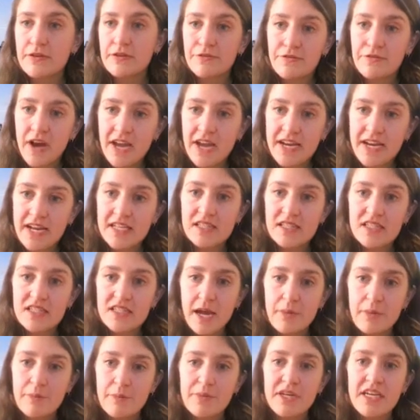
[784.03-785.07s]
and the financed
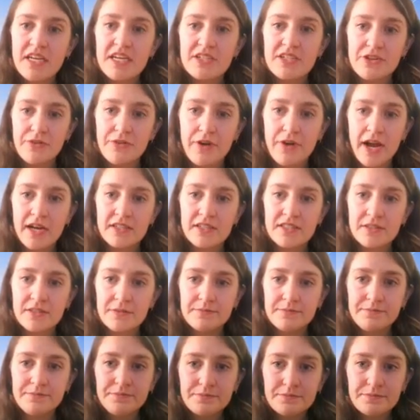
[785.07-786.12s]
company interact.
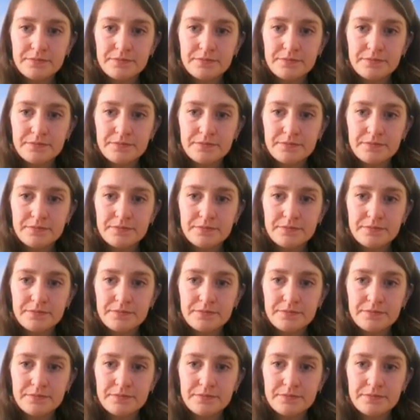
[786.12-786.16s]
